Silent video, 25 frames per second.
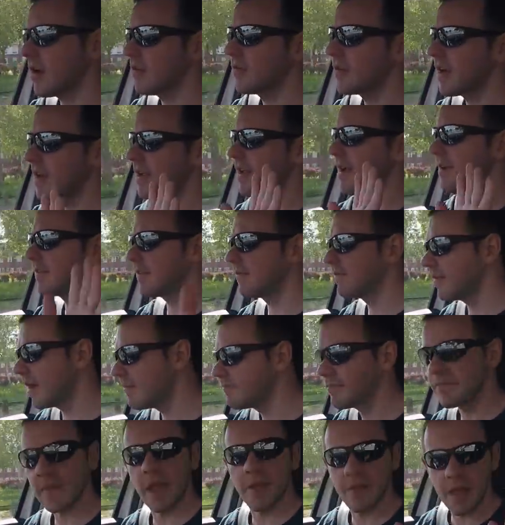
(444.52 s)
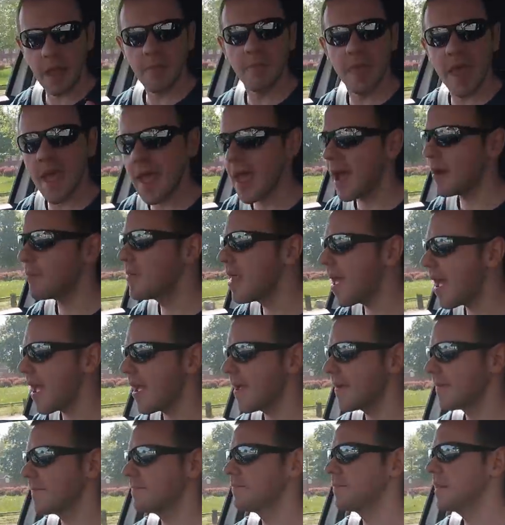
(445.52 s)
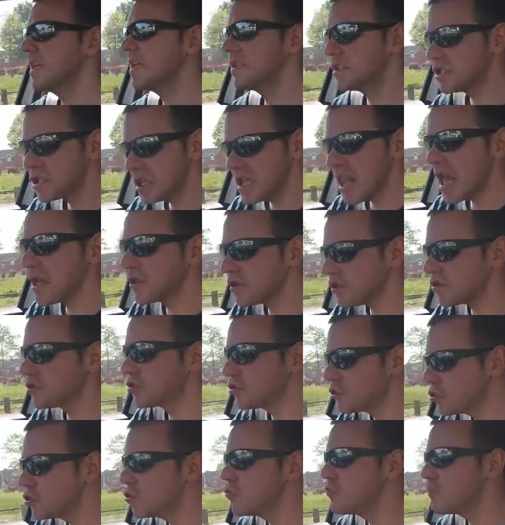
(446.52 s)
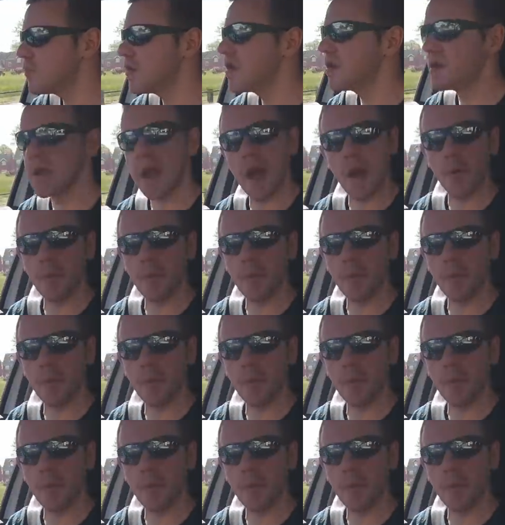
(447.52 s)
Right, I'm there. It's less stupid now